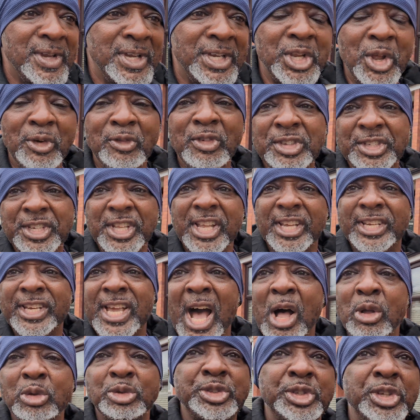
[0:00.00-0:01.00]
You don't even see the
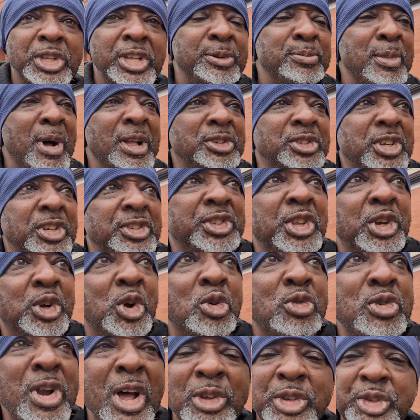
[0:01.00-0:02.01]
council in Manchester
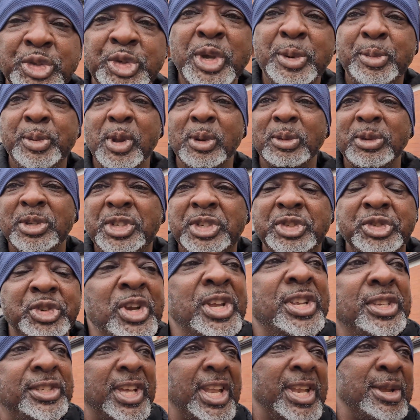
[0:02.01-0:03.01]
going around sweeping up the
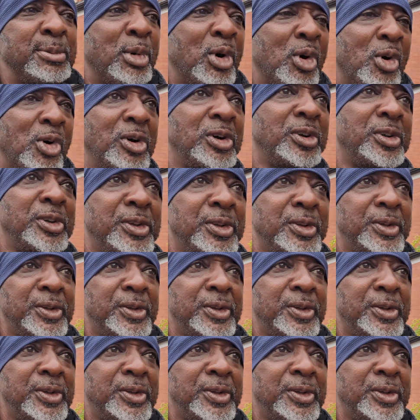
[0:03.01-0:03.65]
streets anymore.